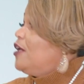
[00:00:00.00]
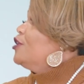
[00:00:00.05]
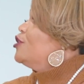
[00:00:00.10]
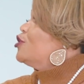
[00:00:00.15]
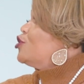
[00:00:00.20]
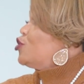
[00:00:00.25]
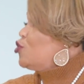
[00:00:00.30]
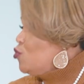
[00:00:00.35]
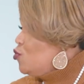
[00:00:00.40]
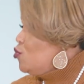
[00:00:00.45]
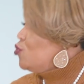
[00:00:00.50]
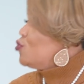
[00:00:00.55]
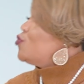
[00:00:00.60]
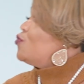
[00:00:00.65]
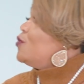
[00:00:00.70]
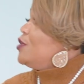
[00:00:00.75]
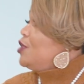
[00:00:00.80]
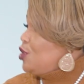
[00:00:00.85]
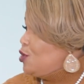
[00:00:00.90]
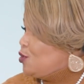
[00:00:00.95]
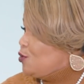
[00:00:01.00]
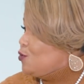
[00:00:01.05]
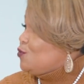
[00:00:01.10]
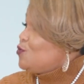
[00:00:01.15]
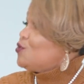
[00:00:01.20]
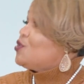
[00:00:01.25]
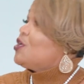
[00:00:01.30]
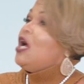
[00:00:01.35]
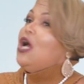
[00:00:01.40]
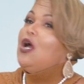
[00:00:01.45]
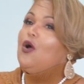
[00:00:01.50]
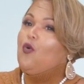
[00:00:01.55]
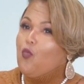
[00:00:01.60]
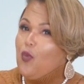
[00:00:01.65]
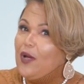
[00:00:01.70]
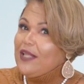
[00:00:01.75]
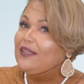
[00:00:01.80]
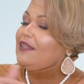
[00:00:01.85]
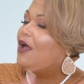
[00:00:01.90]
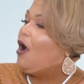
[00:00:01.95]
of the tools we use
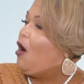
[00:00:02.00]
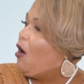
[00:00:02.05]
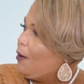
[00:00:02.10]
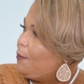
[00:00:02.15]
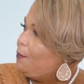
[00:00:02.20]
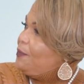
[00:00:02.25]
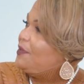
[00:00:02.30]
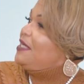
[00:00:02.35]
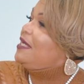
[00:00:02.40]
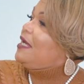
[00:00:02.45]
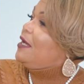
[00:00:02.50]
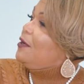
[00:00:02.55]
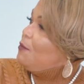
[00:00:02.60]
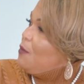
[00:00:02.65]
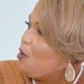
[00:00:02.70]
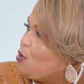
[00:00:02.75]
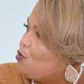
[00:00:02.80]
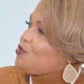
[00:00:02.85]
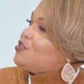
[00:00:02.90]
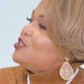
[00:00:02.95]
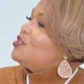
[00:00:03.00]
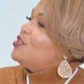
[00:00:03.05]
with our PMOs